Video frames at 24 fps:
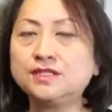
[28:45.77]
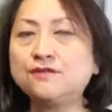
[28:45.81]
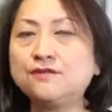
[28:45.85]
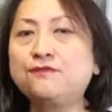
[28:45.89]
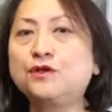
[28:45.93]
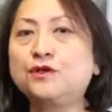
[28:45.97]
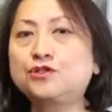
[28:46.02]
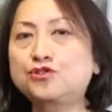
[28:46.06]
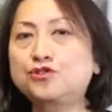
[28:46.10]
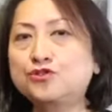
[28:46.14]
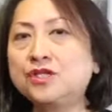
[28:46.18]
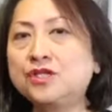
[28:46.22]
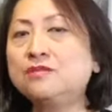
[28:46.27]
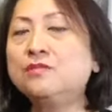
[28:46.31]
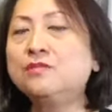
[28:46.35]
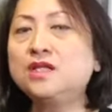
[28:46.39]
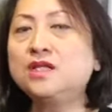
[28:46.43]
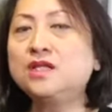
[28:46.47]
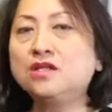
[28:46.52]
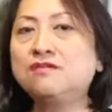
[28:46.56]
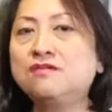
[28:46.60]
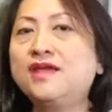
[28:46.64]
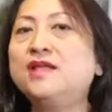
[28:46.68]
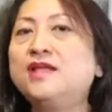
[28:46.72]
you see, for
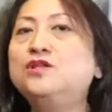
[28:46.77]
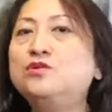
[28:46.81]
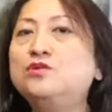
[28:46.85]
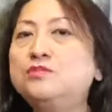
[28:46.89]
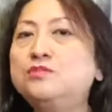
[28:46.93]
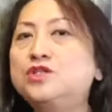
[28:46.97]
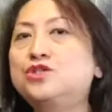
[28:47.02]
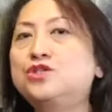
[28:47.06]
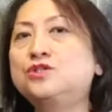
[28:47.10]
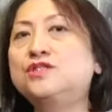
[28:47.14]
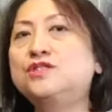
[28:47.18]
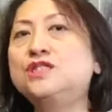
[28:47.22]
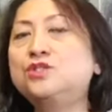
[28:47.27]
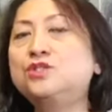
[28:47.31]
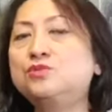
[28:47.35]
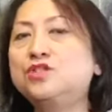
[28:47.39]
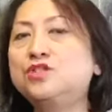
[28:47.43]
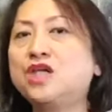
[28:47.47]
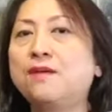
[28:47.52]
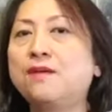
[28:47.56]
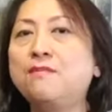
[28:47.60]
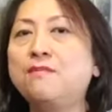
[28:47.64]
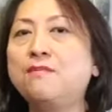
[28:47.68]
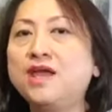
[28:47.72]
treatment of
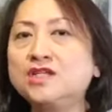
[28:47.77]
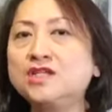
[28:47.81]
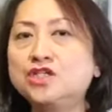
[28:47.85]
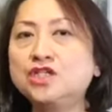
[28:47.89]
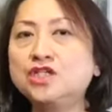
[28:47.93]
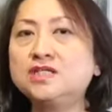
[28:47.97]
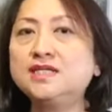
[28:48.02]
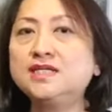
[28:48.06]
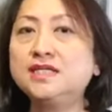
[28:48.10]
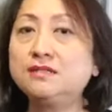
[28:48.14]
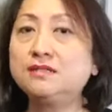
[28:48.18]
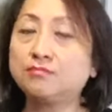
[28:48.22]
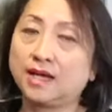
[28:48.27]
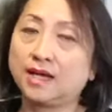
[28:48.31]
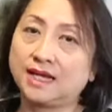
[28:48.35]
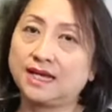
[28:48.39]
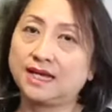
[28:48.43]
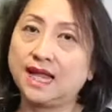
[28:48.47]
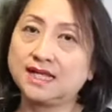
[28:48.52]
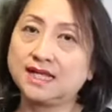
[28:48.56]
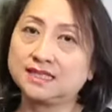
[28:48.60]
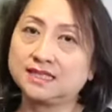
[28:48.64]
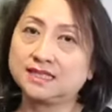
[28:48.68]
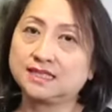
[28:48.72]
endometriosis, which I mentioned in
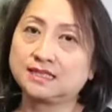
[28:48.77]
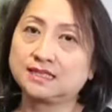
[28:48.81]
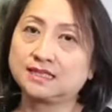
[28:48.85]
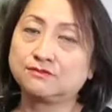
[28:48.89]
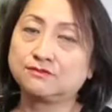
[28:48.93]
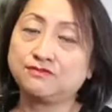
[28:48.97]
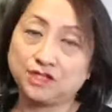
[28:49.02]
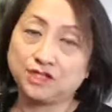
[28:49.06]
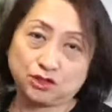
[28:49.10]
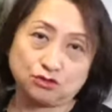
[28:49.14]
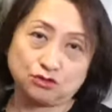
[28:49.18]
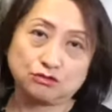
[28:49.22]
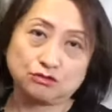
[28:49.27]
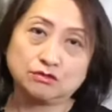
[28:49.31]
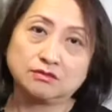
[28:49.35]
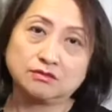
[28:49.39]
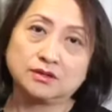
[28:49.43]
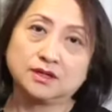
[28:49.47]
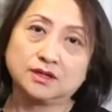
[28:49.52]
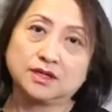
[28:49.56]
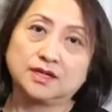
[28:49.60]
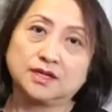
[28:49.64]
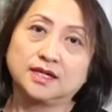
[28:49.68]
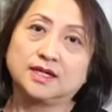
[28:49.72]
my last
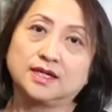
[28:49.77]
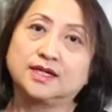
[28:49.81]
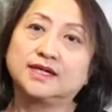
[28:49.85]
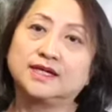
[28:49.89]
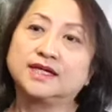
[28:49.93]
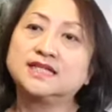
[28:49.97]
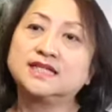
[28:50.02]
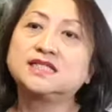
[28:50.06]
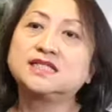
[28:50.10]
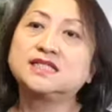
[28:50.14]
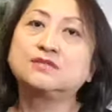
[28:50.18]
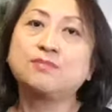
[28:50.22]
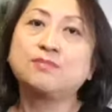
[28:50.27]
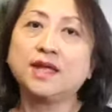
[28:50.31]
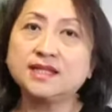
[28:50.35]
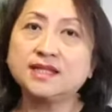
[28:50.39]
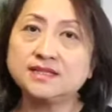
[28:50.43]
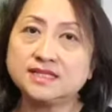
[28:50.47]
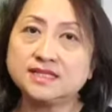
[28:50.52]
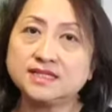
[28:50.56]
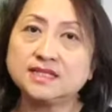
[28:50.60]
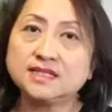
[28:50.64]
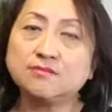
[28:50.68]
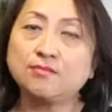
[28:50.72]
video, is
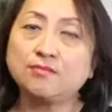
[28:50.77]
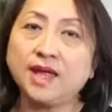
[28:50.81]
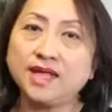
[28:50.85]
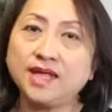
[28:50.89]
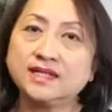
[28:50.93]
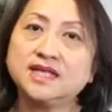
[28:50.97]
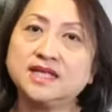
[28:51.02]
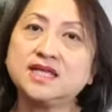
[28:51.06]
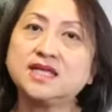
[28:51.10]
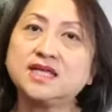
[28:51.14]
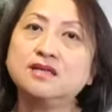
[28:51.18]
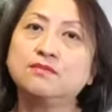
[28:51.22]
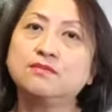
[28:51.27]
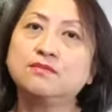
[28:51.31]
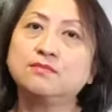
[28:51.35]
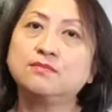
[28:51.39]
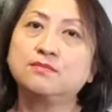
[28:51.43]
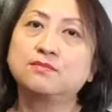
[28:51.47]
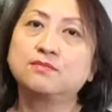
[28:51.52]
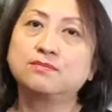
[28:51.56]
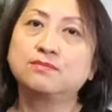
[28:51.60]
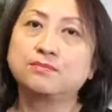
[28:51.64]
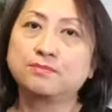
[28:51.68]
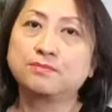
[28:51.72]
mainly
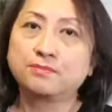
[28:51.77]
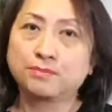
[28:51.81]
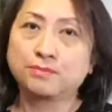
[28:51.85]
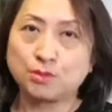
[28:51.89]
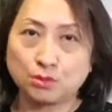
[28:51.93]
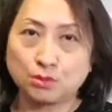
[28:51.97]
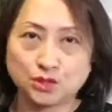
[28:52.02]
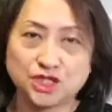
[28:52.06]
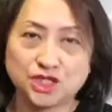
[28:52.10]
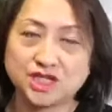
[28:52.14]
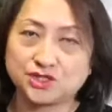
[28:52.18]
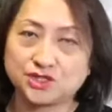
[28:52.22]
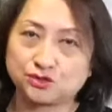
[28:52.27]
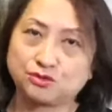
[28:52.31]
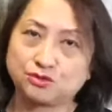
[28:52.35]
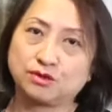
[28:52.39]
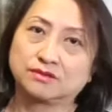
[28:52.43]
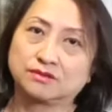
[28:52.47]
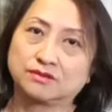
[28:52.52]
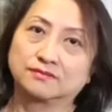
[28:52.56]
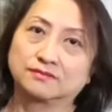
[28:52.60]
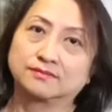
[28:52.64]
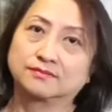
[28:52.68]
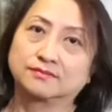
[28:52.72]

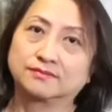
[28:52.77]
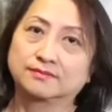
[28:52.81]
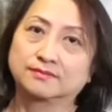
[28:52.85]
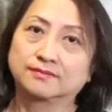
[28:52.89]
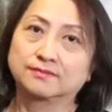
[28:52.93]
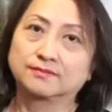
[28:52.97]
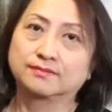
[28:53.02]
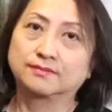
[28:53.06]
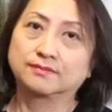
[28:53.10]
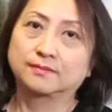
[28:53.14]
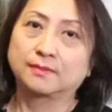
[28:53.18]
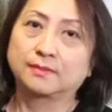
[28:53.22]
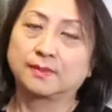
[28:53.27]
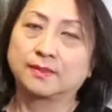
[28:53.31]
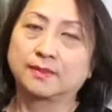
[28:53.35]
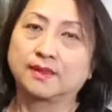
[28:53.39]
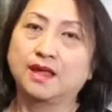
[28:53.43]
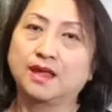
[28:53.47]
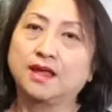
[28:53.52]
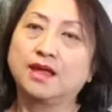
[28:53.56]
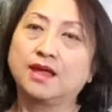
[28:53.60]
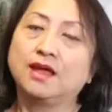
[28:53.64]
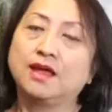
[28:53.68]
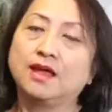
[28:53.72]
progesterone.
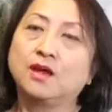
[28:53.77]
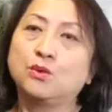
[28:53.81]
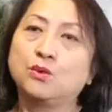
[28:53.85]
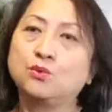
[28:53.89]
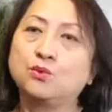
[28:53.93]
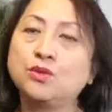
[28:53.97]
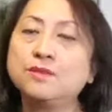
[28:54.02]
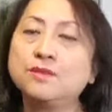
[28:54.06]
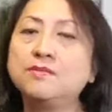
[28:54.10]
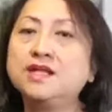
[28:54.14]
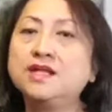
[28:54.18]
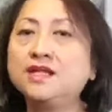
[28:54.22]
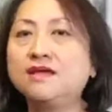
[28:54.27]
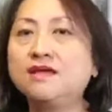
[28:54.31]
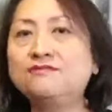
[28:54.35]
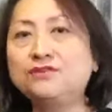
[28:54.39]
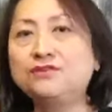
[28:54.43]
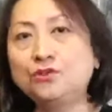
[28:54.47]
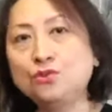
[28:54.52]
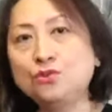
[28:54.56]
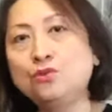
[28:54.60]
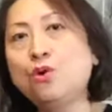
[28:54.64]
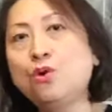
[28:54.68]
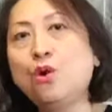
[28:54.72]
Women
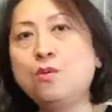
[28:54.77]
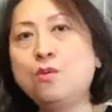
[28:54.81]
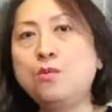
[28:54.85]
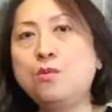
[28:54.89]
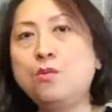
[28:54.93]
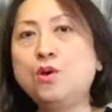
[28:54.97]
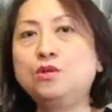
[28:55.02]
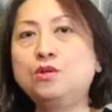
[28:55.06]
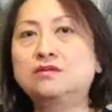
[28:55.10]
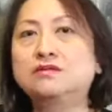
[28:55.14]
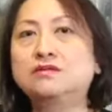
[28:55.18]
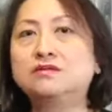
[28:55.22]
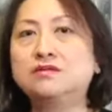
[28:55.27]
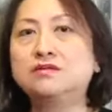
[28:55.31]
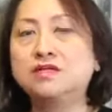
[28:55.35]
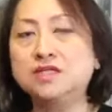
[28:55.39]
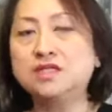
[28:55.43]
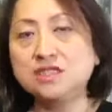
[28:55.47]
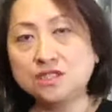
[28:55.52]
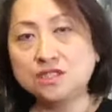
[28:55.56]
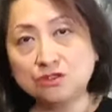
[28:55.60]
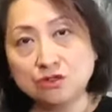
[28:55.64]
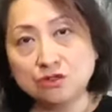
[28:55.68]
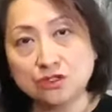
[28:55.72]
have two hormones,
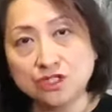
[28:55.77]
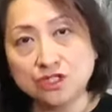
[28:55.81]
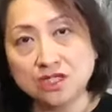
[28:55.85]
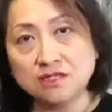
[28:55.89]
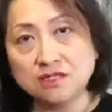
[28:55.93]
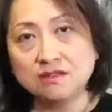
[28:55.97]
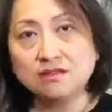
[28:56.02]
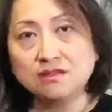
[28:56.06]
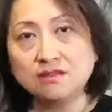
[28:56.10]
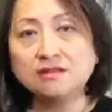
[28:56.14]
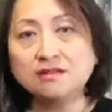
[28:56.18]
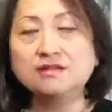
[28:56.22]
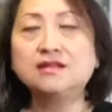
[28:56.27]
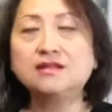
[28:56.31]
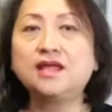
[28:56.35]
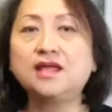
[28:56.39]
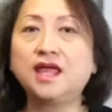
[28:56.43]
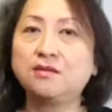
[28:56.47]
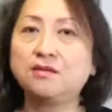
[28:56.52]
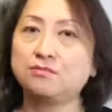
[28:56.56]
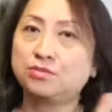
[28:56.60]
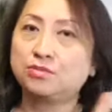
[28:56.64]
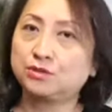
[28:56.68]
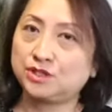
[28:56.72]
estrogen
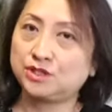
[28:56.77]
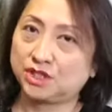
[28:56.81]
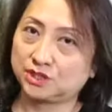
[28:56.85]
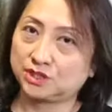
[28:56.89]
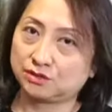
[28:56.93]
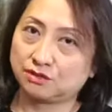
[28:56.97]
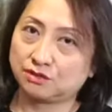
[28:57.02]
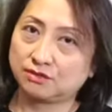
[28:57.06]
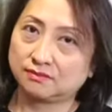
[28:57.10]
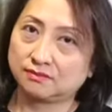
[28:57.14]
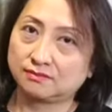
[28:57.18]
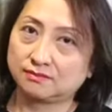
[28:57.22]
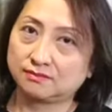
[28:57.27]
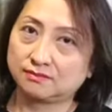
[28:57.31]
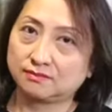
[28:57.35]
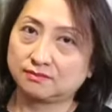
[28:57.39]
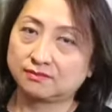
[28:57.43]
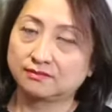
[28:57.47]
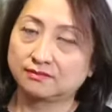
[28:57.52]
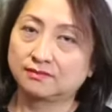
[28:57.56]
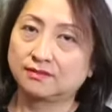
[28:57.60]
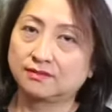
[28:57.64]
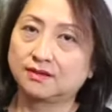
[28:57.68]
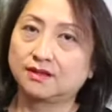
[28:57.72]
and progesterone.
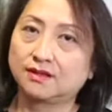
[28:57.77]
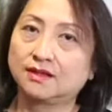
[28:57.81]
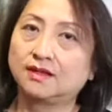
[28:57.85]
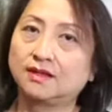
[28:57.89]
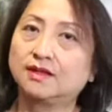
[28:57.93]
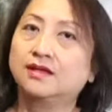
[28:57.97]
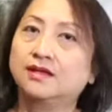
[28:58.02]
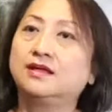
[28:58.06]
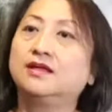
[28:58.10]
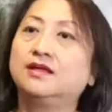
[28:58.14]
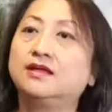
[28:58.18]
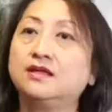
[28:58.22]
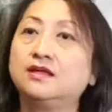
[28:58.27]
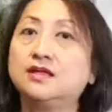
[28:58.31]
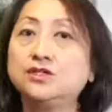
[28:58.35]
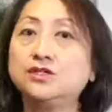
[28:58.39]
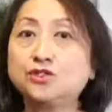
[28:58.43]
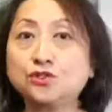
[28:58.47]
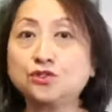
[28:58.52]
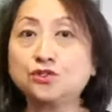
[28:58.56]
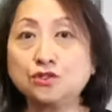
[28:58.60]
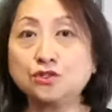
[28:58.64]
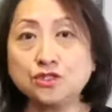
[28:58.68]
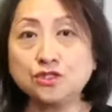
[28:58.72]

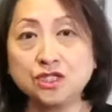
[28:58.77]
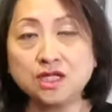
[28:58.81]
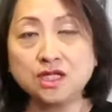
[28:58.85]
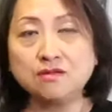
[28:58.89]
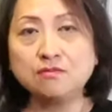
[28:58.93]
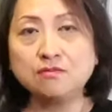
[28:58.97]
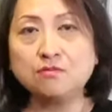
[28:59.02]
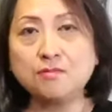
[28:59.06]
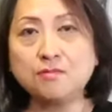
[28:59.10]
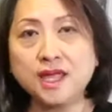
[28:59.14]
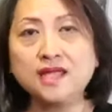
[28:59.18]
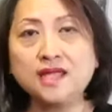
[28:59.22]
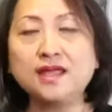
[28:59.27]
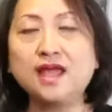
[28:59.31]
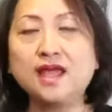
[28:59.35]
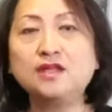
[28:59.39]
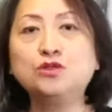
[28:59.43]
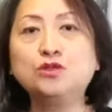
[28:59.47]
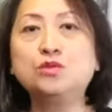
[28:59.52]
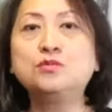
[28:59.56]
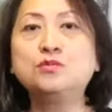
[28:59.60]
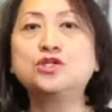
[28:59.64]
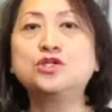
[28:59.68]
Estrogen makes